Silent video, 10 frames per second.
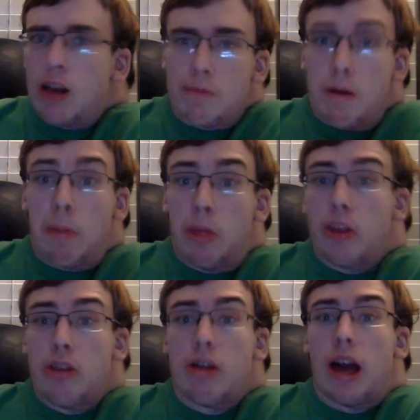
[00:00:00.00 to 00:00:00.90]
probably
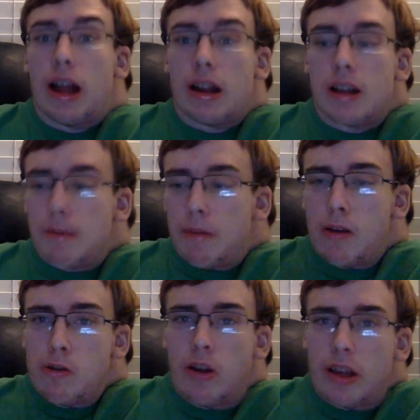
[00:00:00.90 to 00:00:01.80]
do that. If I
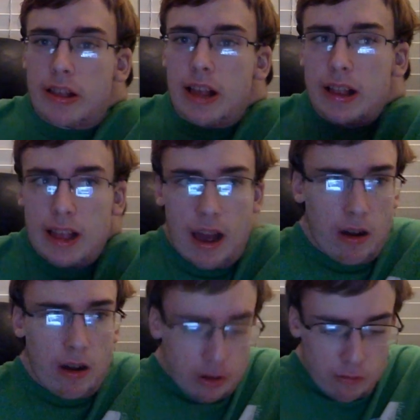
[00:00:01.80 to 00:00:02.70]
really sat down
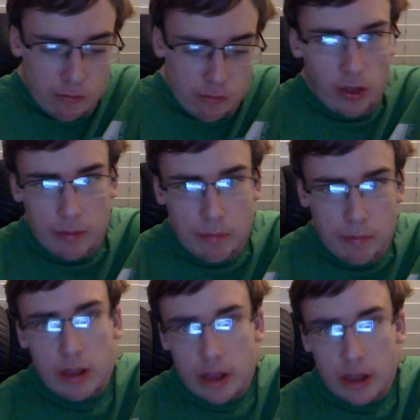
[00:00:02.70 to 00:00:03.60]
and really booked
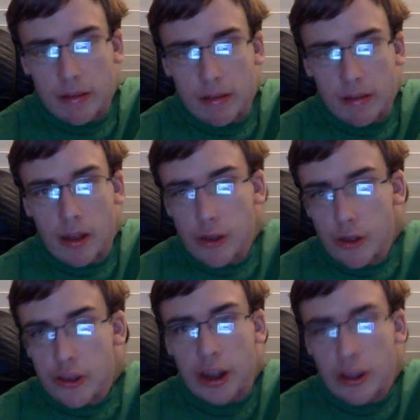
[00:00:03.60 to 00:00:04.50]
it and just
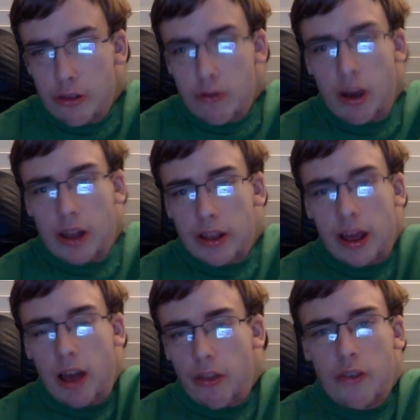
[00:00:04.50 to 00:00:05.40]
didn't do anything
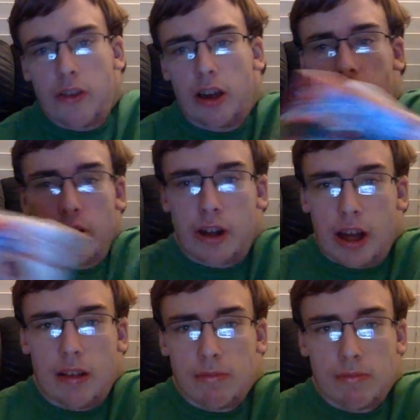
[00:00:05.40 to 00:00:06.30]
else, I think I could do that.